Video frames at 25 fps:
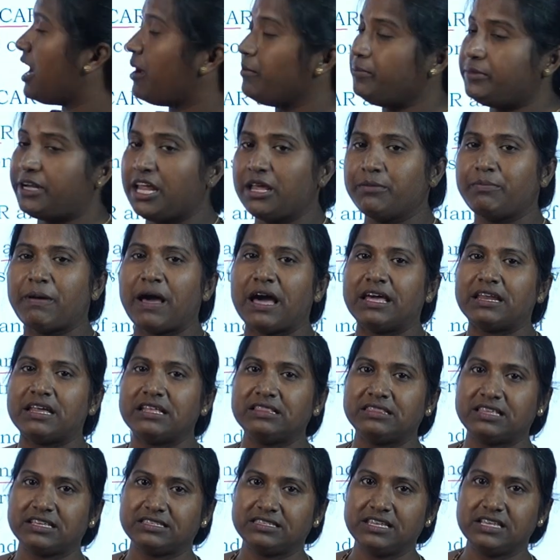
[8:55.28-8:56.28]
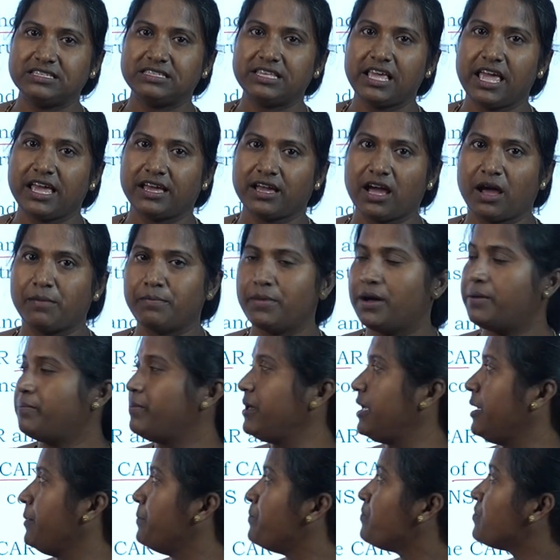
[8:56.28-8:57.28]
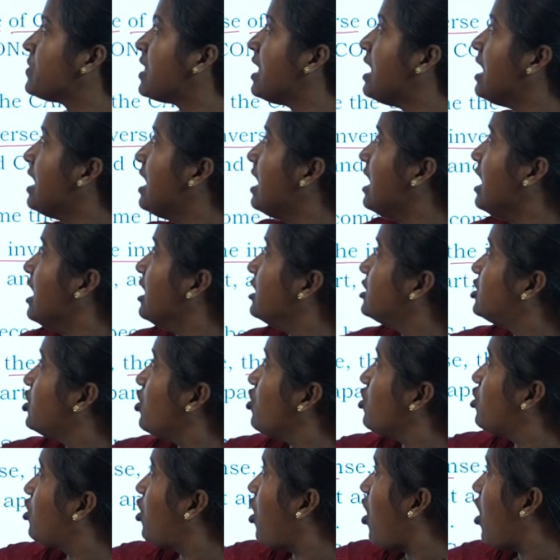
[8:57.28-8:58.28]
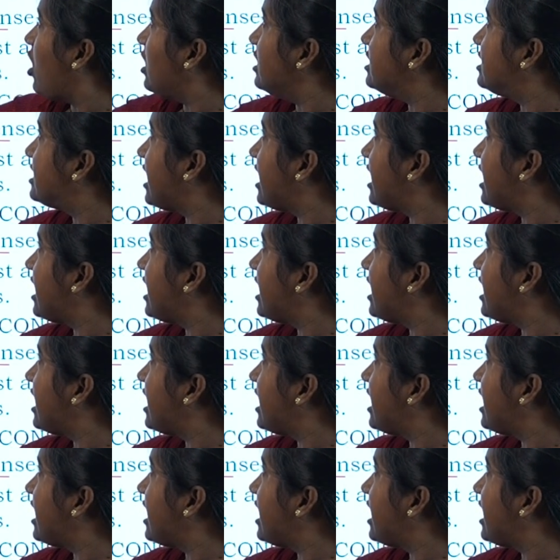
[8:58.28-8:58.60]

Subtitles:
empty parenthesis A comma B. So cons